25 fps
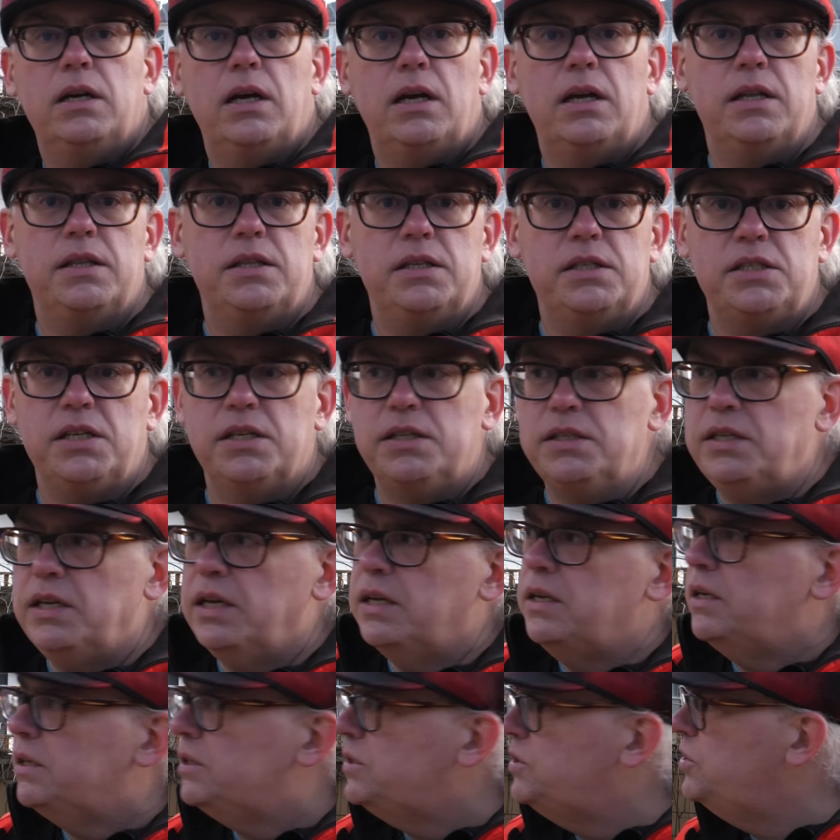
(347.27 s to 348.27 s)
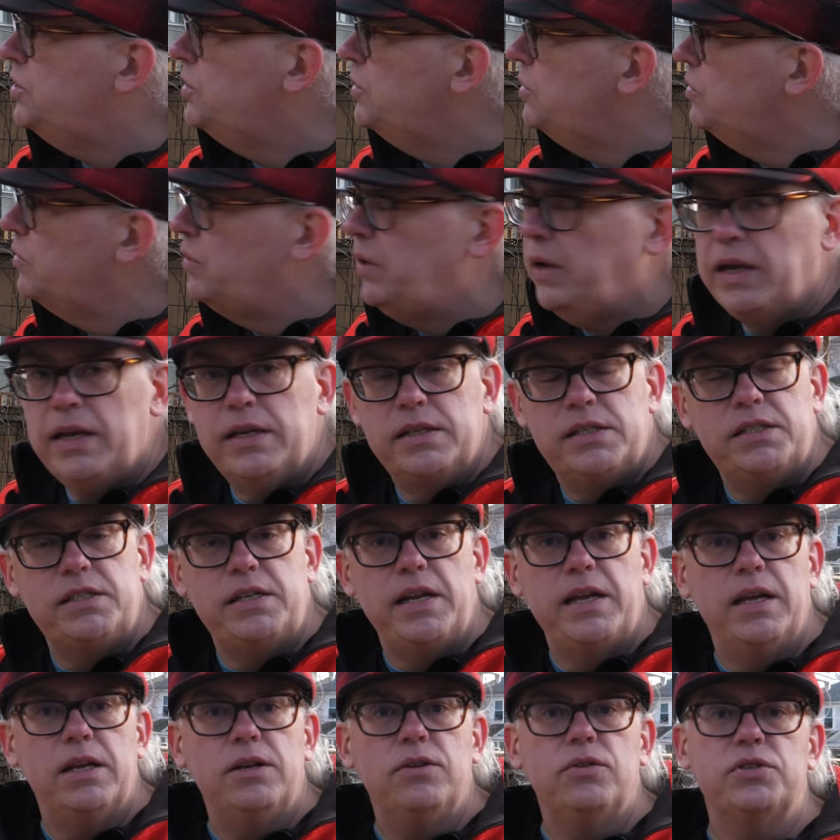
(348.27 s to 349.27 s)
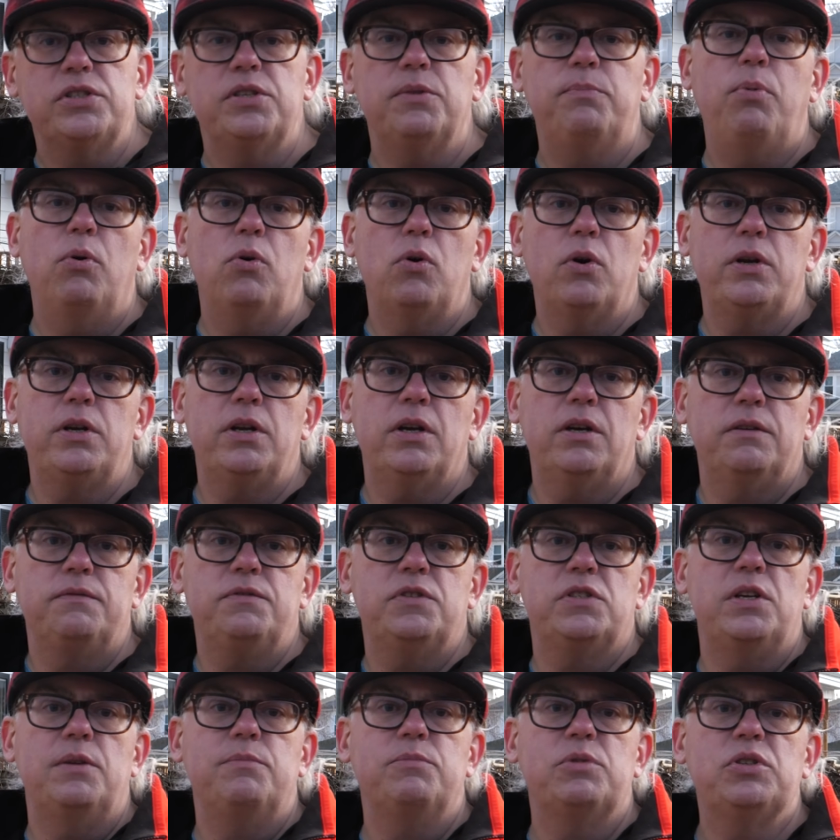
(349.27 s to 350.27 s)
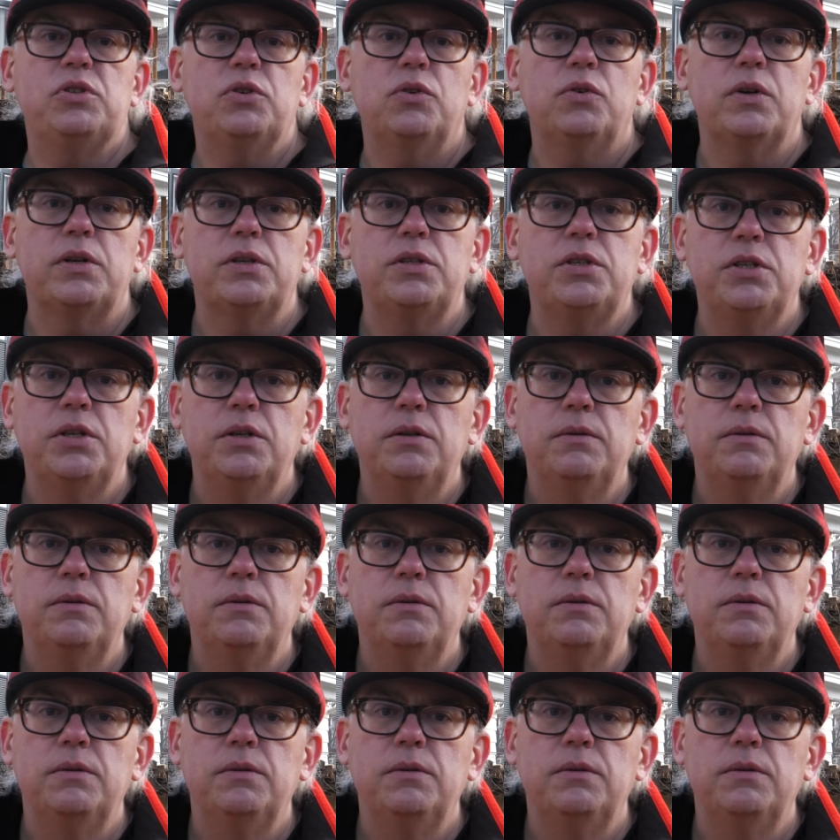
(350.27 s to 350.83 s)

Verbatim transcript: uh, this antenna to a stand or support of some sort.